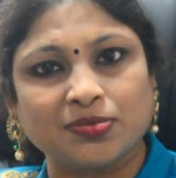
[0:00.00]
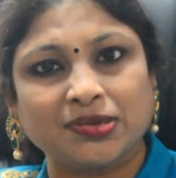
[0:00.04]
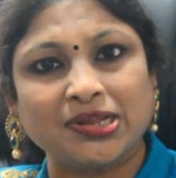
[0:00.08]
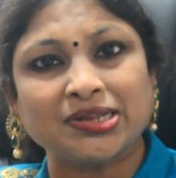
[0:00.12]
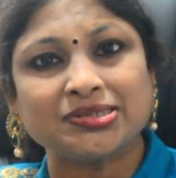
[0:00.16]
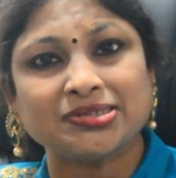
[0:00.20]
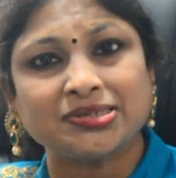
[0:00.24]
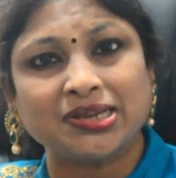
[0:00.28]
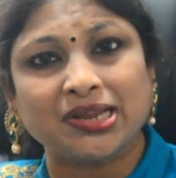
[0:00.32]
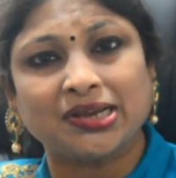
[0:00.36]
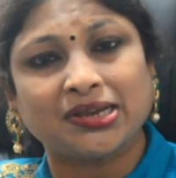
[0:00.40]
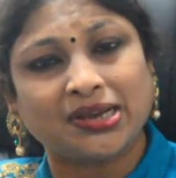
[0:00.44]

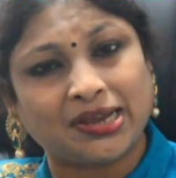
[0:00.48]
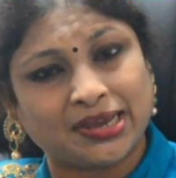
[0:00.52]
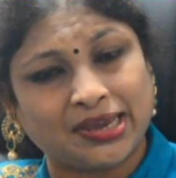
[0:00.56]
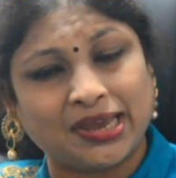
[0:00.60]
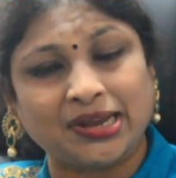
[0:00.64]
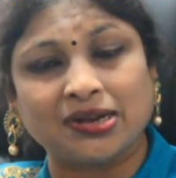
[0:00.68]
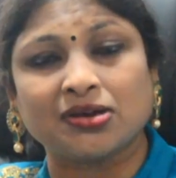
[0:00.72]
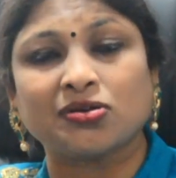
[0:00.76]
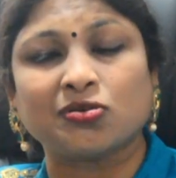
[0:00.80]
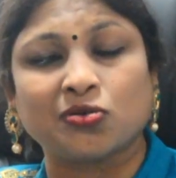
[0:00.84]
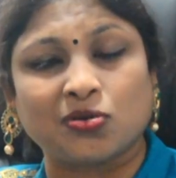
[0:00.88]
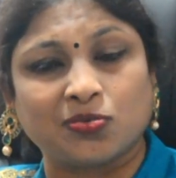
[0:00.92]
That's like again
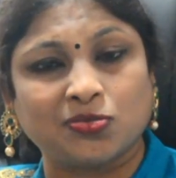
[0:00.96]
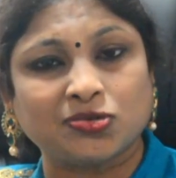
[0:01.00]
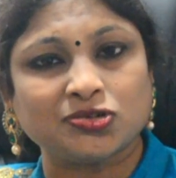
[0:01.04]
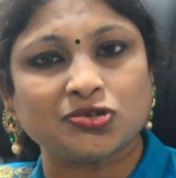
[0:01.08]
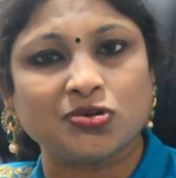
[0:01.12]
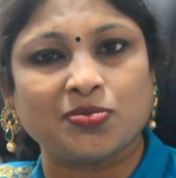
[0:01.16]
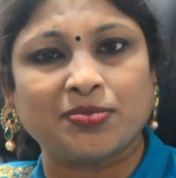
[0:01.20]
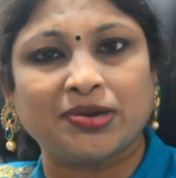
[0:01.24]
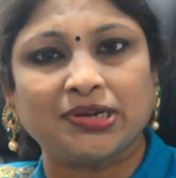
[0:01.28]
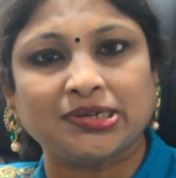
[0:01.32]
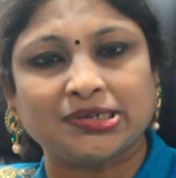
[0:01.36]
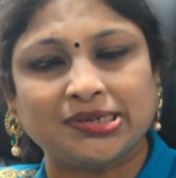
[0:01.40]
a
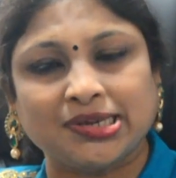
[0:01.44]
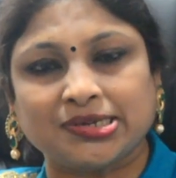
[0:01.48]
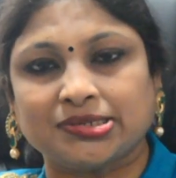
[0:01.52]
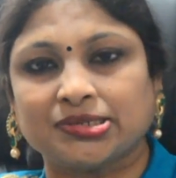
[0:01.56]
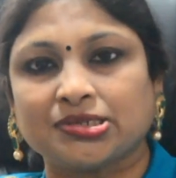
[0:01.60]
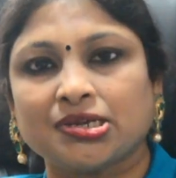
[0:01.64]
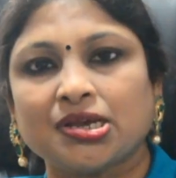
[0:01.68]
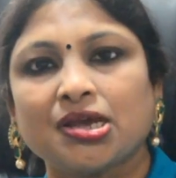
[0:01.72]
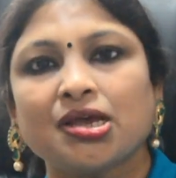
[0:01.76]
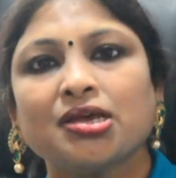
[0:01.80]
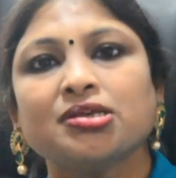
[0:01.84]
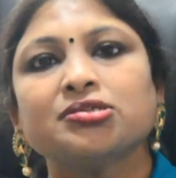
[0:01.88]
chromosomal test.
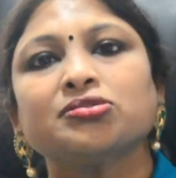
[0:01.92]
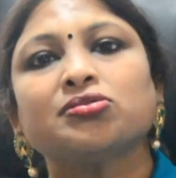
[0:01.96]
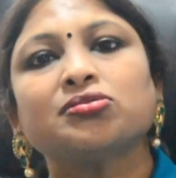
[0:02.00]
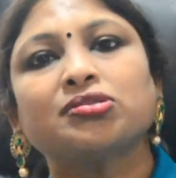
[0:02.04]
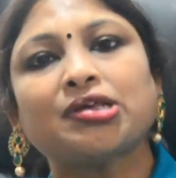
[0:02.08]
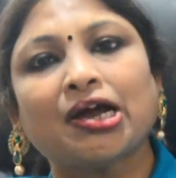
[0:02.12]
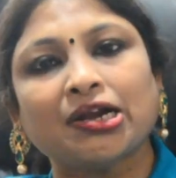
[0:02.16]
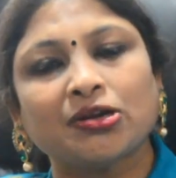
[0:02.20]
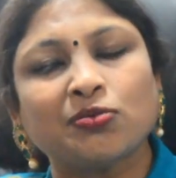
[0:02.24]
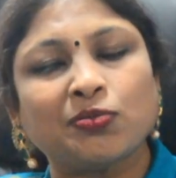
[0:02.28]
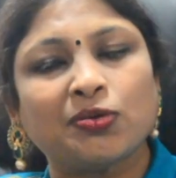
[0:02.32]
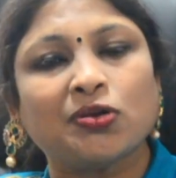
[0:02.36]
So
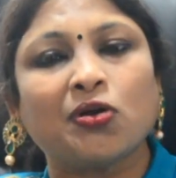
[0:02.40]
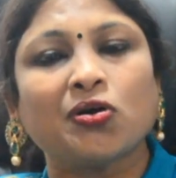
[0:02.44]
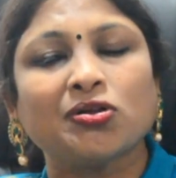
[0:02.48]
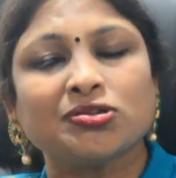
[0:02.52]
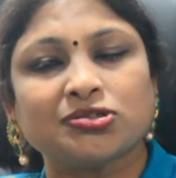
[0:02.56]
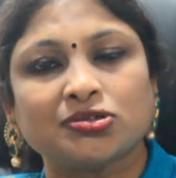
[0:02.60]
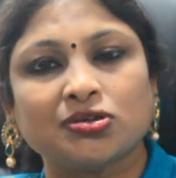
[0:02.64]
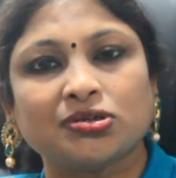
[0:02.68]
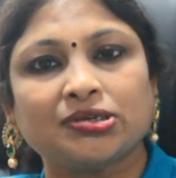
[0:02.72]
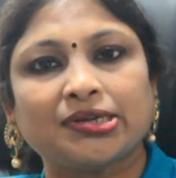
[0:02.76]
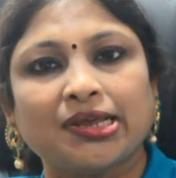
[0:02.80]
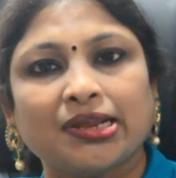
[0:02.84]
that will
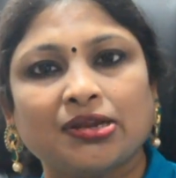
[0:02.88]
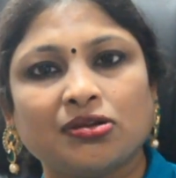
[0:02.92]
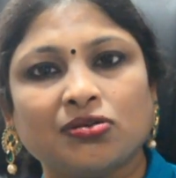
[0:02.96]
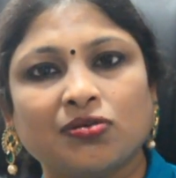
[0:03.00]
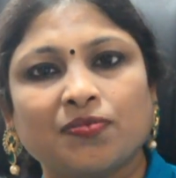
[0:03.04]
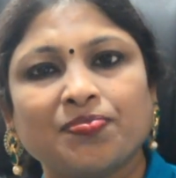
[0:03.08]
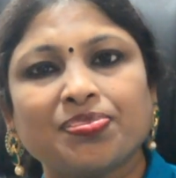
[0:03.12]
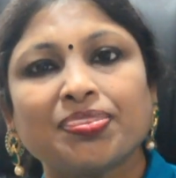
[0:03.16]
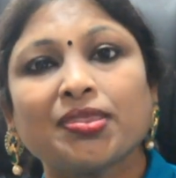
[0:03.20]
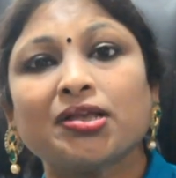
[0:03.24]
also tell you.